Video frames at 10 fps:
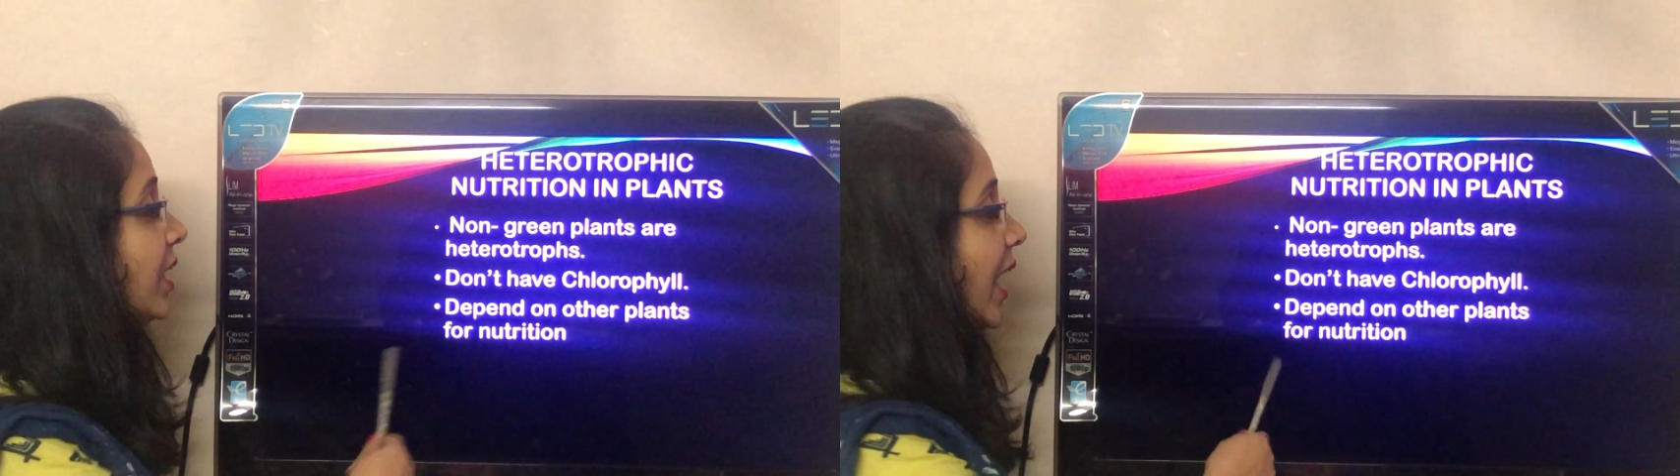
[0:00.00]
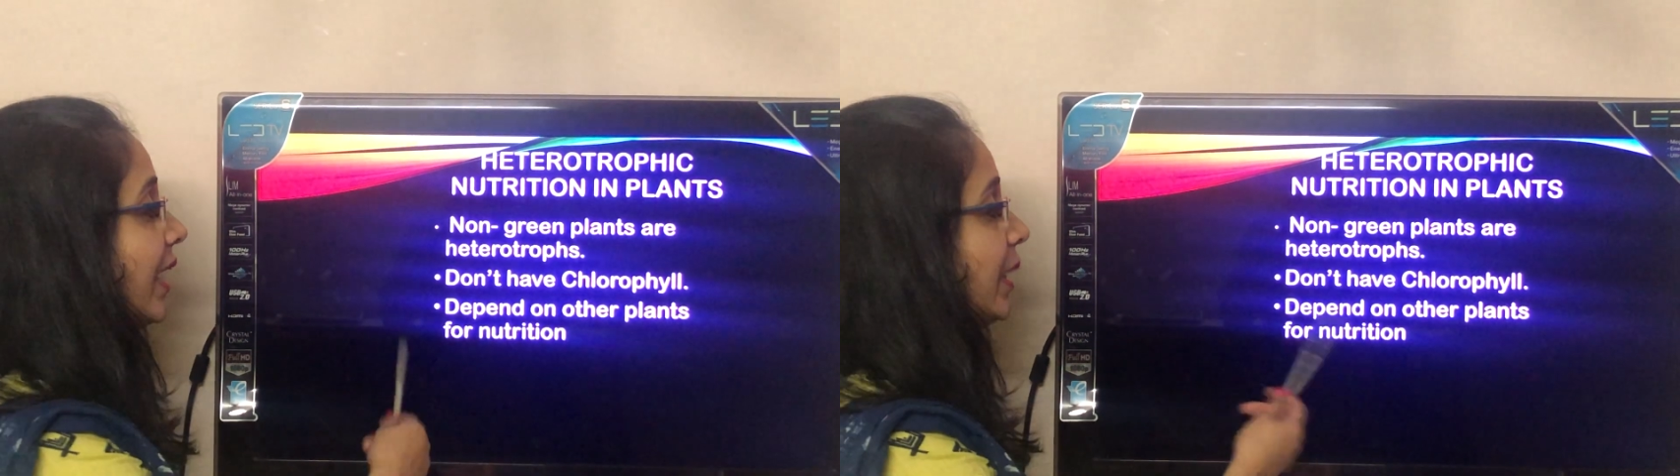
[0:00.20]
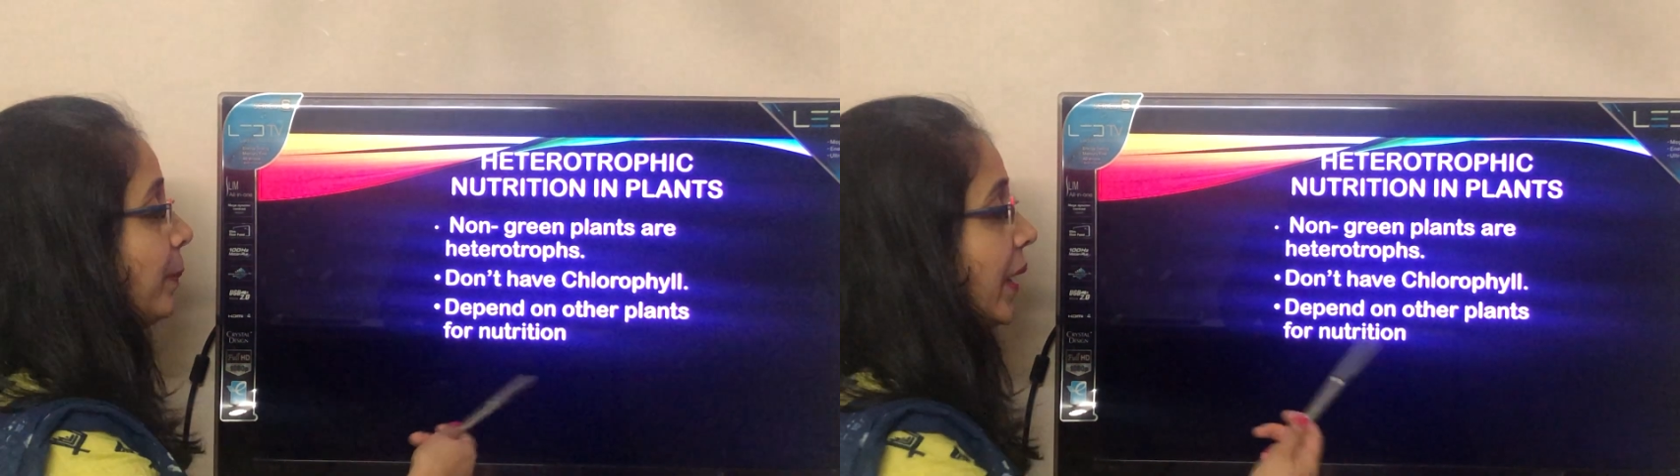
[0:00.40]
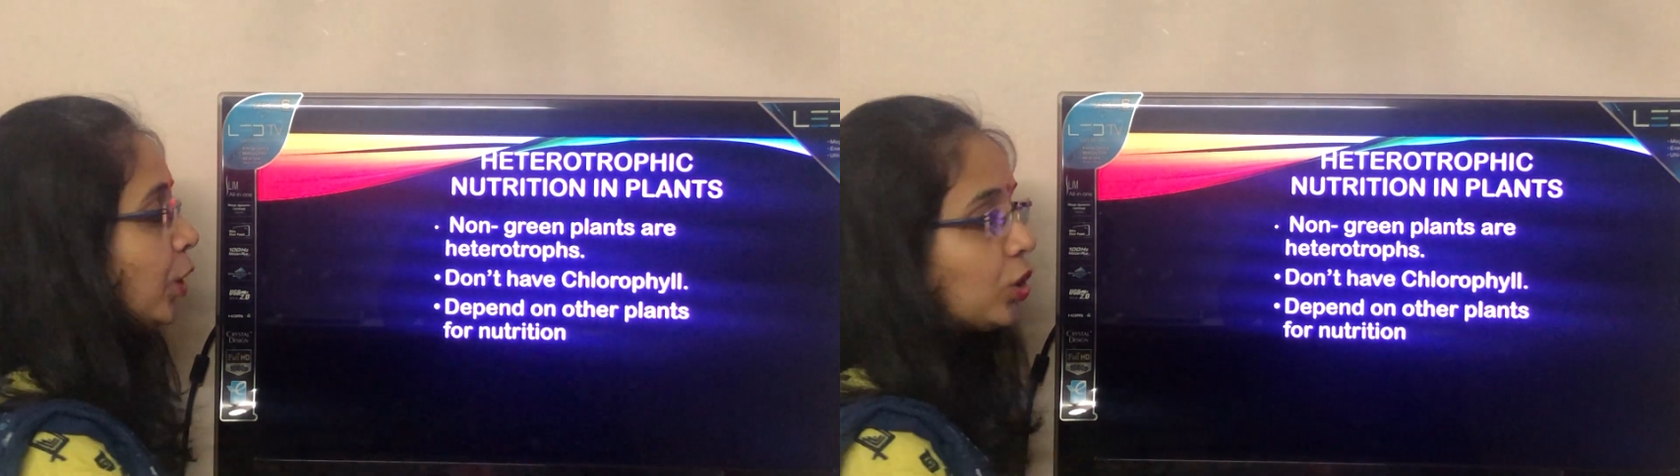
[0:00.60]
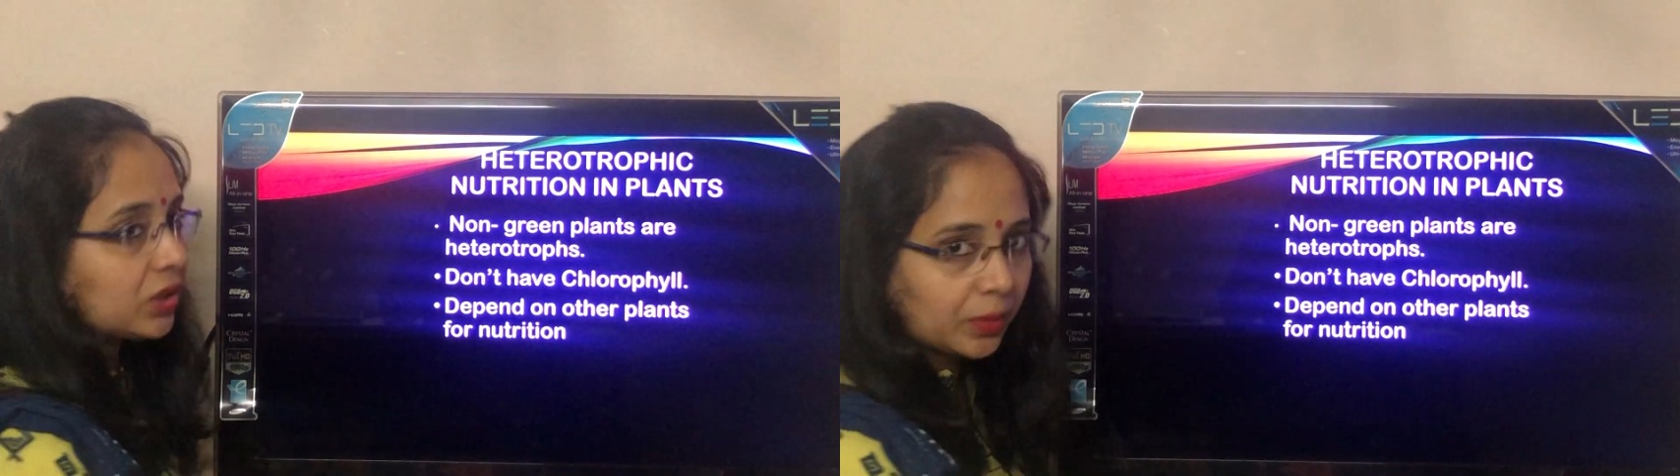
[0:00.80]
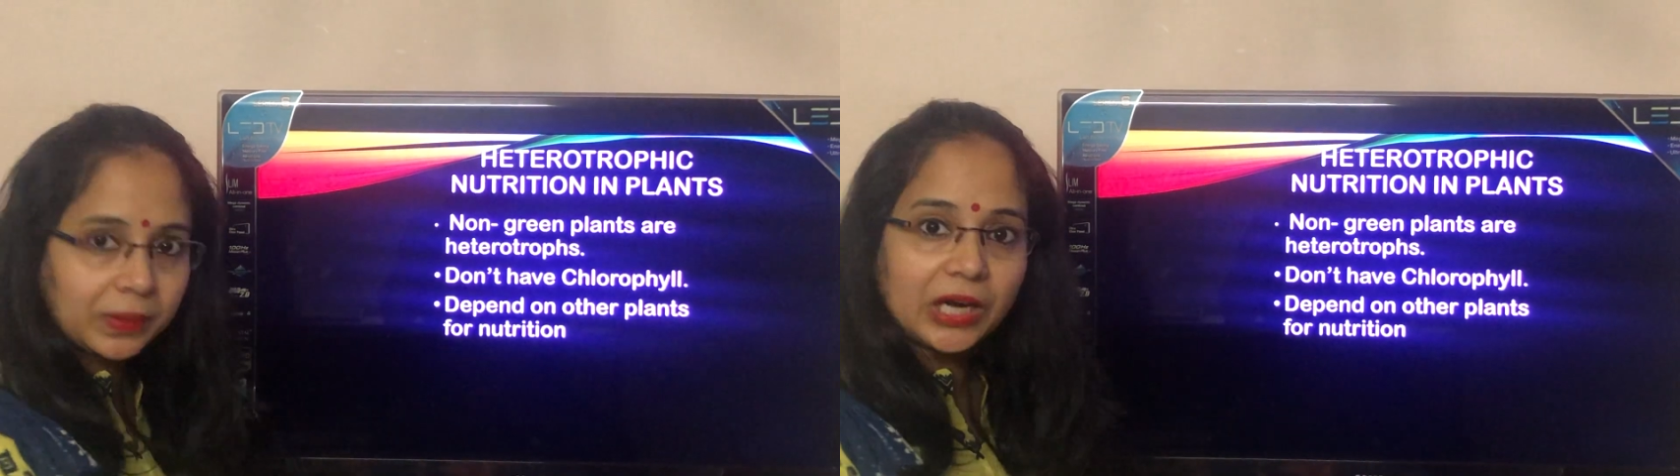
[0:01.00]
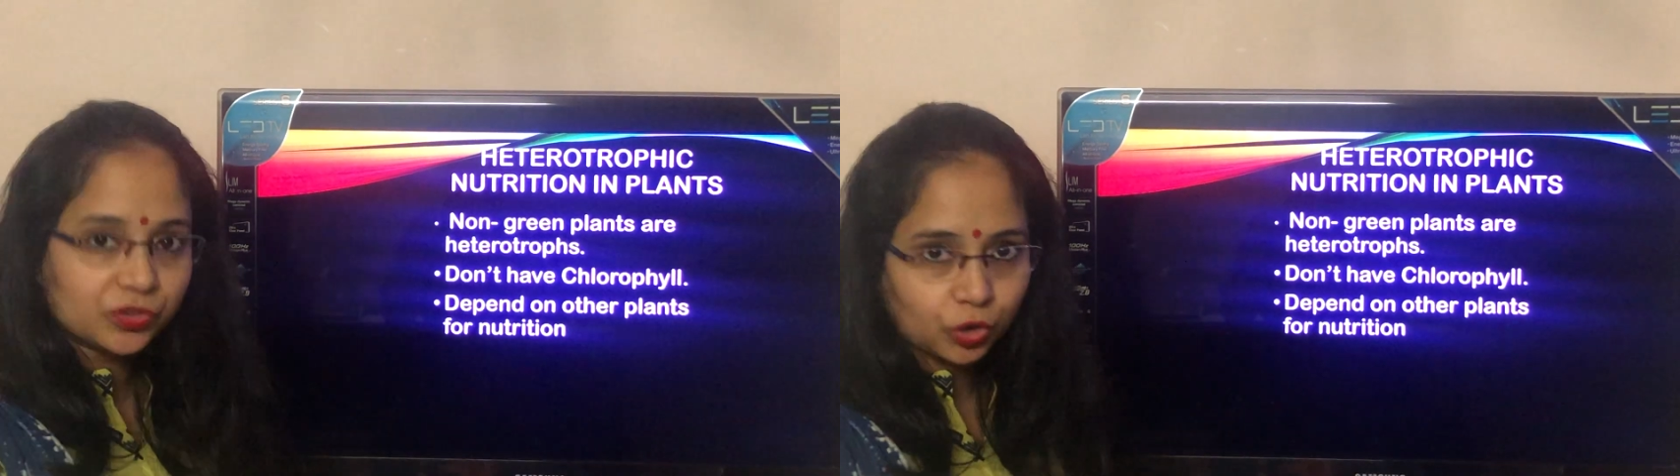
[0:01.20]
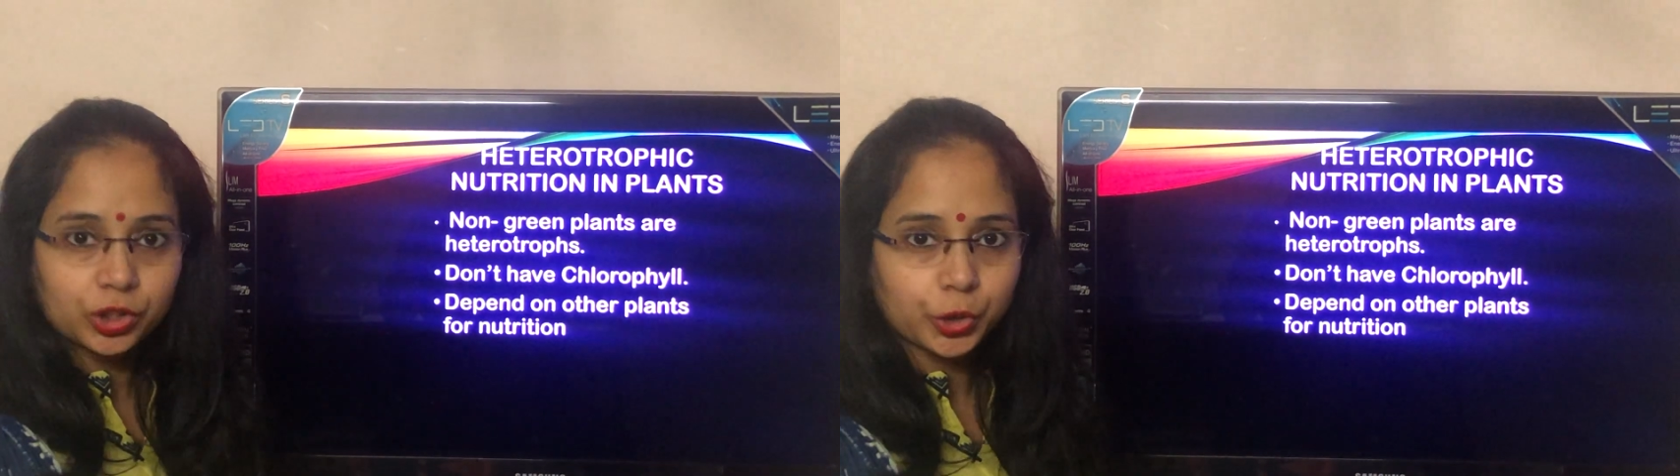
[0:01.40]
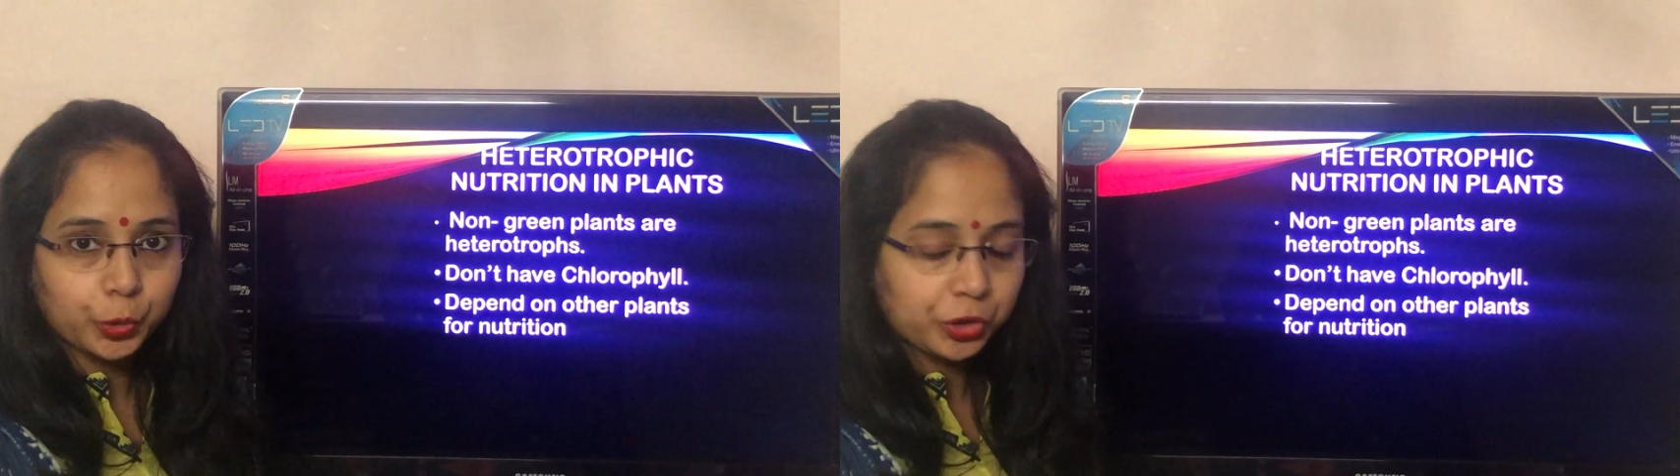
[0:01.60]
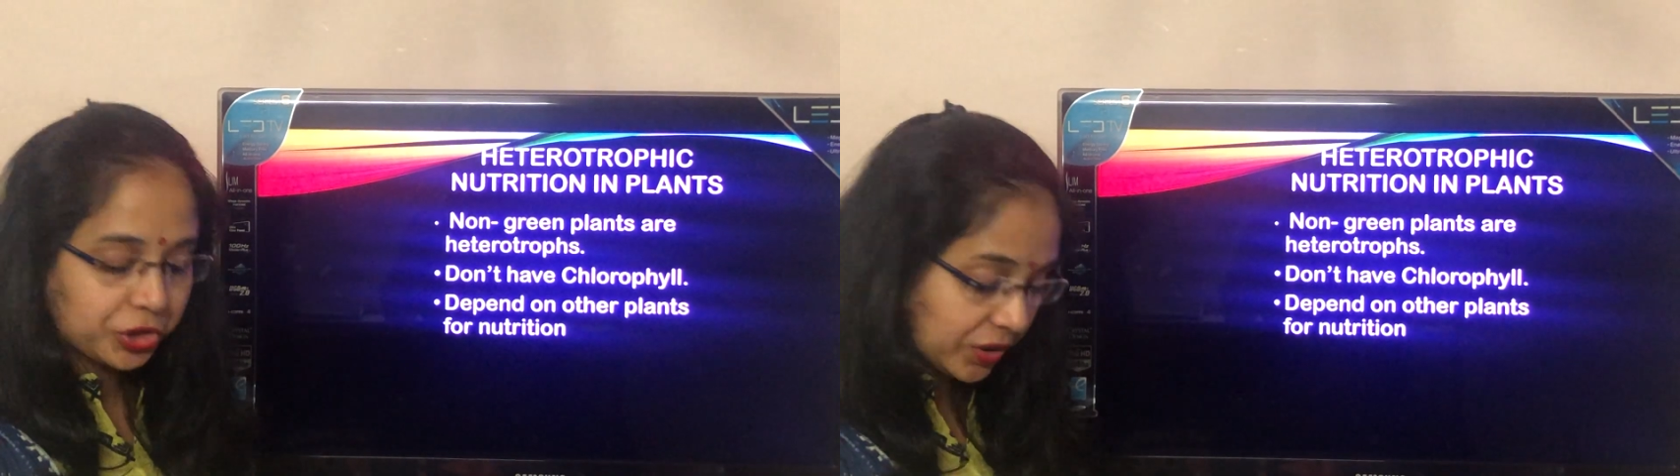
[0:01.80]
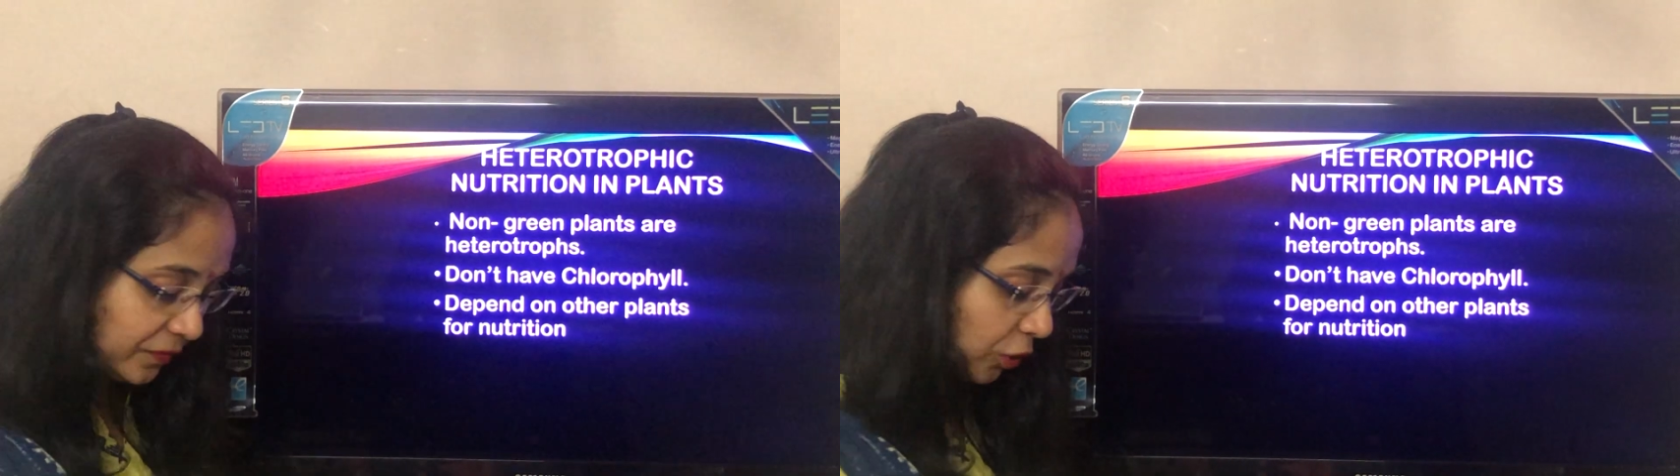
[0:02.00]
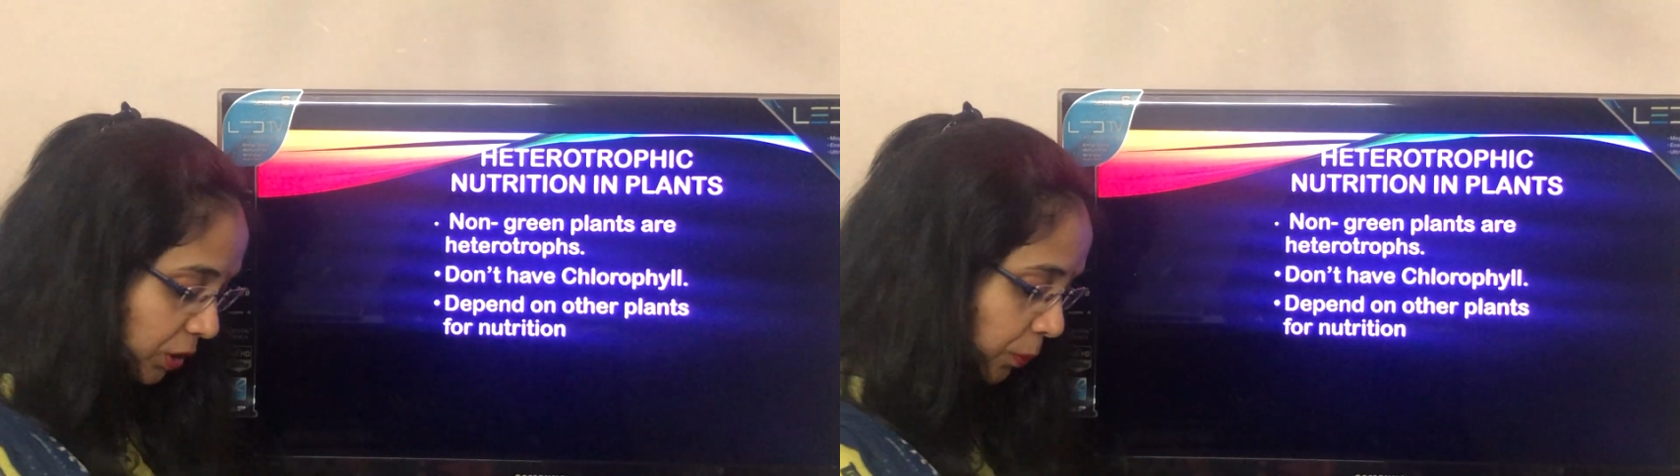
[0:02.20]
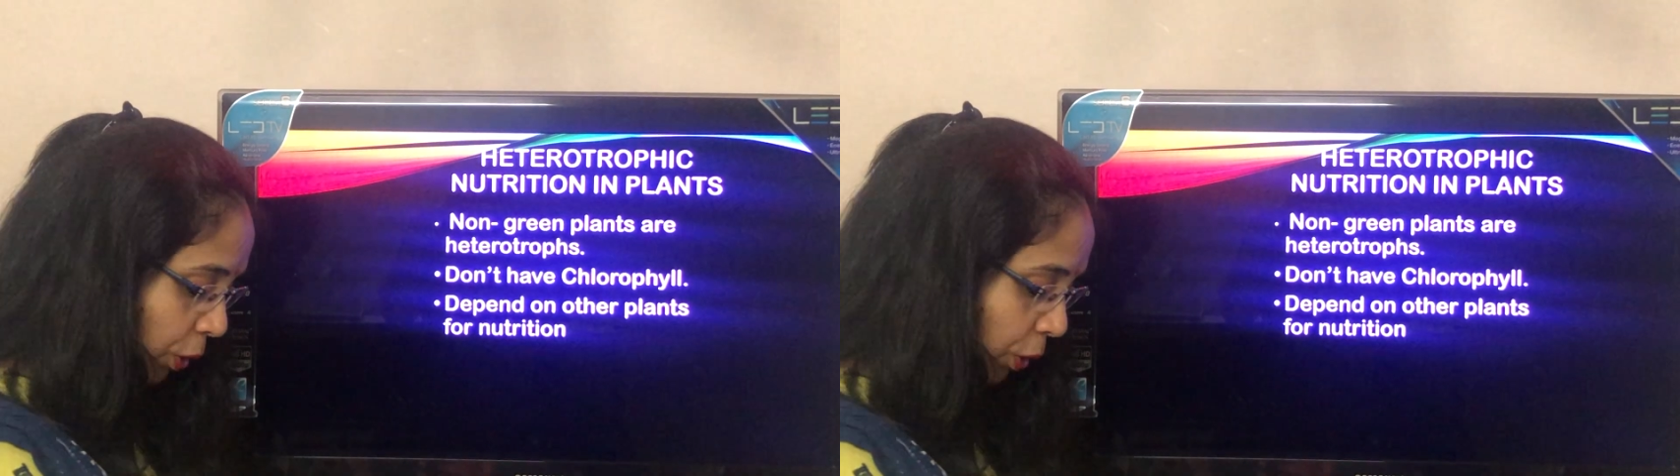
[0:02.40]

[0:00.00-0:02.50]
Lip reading: and depend on other plants for their nutrition, for